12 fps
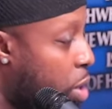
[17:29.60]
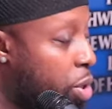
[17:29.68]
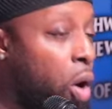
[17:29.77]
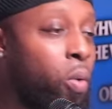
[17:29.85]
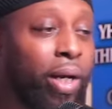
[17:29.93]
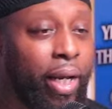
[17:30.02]

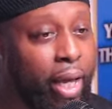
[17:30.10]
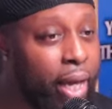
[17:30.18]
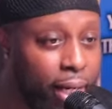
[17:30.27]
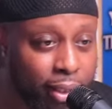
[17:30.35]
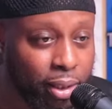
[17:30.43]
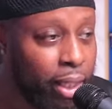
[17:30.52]
don't want to
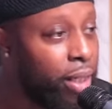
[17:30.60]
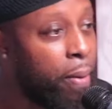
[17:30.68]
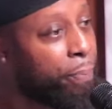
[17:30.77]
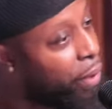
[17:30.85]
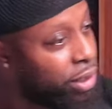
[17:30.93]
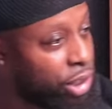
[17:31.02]
hear this linen
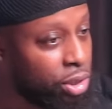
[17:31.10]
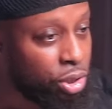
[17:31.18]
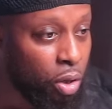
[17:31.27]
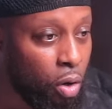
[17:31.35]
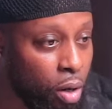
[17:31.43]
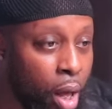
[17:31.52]
breeches
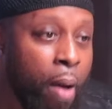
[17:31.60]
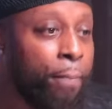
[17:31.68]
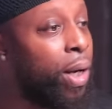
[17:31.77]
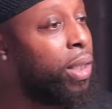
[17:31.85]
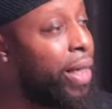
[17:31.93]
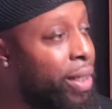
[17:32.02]
talk.
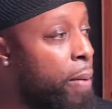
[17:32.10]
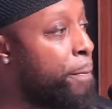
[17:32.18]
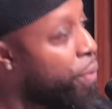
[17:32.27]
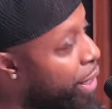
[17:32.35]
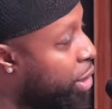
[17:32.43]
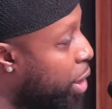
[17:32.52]
But linen
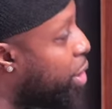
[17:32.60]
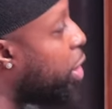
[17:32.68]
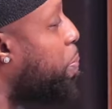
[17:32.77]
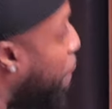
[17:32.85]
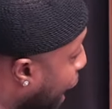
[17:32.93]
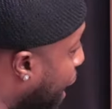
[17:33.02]
breeches
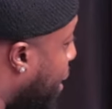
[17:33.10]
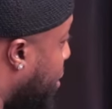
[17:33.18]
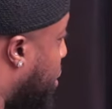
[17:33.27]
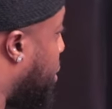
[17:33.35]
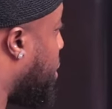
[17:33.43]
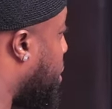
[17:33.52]
is
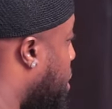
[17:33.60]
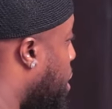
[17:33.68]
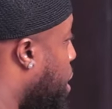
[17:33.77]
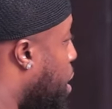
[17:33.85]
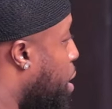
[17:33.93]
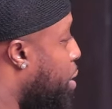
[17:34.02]
pants yeah.
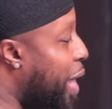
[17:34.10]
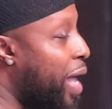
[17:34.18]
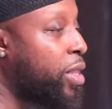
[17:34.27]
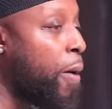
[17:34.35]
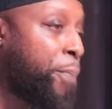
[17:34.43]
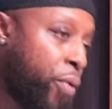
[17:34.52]

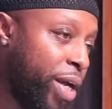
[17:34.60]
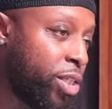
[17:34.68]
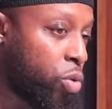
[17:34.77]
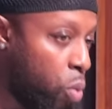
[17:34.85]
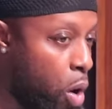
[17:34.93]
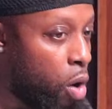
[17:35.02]
that the
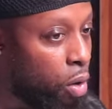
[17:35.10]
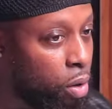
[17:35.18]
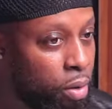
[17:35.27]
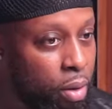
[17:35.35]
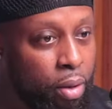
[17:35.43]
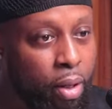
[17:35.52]
priest wore.
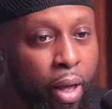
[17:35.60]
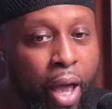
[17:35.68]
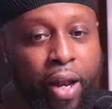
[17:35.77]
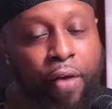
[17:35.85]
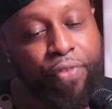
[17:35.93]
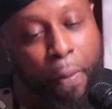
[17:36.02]

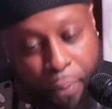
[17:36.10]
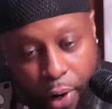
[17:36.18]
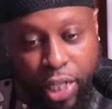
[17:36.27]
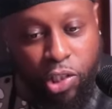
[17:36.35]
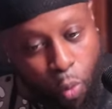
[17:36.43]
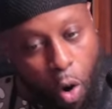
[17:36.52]
And if the
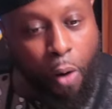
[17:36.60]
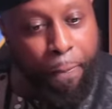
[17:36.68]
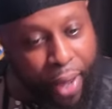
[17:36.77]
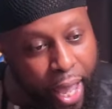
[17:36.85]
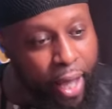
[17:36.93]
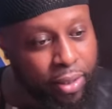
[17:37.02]
priest wore
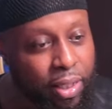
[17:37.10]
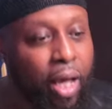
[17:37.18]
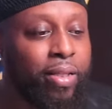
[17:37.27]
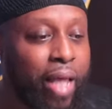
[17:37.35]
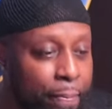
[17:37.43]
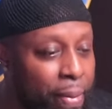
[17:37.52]

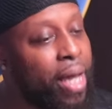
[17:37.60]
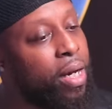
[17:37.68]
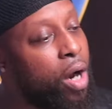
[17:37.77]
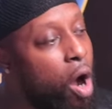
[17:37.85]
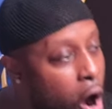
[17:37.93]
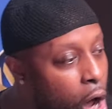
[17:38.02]
pants, that made
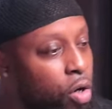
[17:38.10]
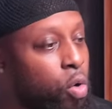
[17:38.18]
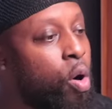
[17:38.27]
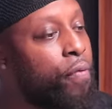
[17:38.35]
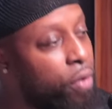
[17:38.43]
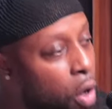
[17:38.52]
it an
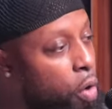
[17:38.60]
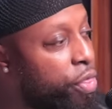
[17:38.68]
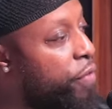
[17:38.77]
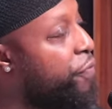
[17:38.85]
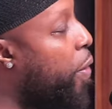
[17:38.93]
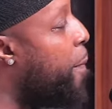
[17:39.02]
article of
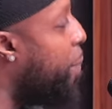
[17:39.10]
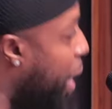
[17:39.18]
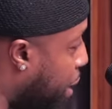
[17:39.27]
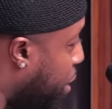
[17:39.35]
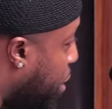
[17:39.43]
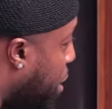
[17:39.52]
clothing for
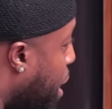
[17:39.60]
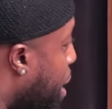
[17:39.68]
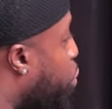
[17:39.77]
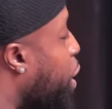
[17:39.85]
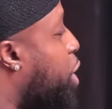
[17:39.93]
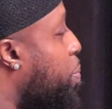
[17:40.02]
men,
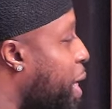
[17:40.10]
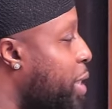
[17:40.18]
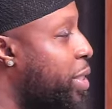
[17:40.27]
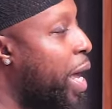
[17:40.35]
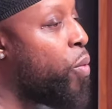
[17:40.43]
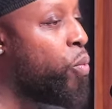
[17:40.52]
which
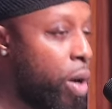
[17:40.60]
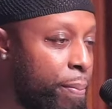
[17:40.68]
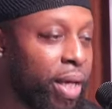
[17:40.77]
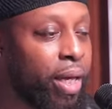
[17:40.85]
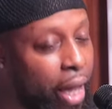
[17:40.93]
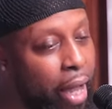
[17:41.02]
means that
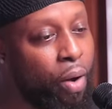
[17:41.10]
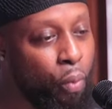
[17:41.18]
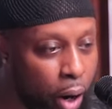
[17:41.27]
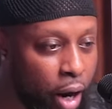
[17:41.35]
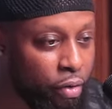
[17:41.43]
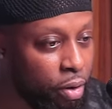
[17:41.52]
women can't
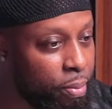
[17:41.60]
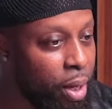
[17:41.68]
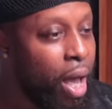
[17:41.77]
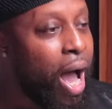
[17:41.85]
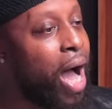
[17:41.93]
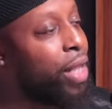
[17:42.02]
wear them.
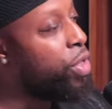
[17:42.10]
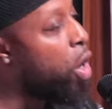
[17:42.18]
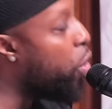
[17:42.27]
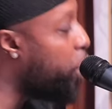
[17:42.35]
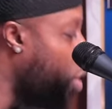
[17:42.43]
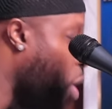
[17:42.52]
I know you